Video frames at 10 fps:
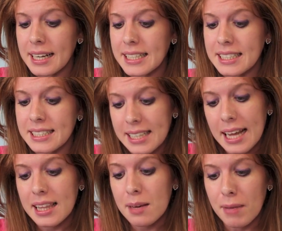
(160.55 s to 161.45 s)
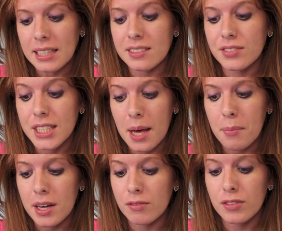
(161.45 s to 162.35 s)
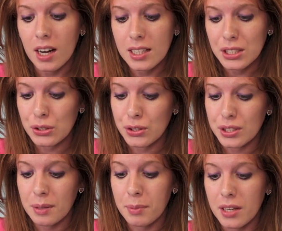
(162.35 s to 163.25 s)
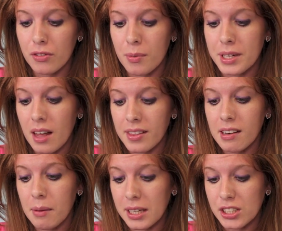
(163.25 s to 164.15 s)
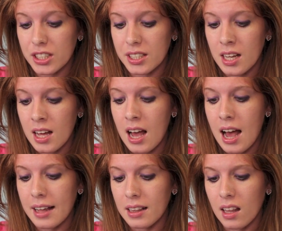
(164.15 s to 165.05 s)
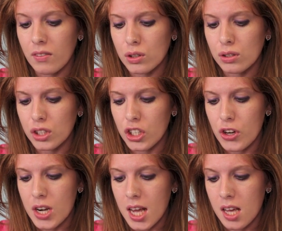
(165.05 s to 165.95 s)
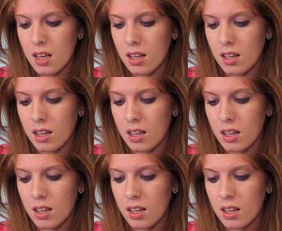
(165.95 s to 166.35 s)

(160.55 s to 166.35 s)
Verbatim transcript: that an insanely massive stampede of dinosaurs appeared from another dimension and leveled uni?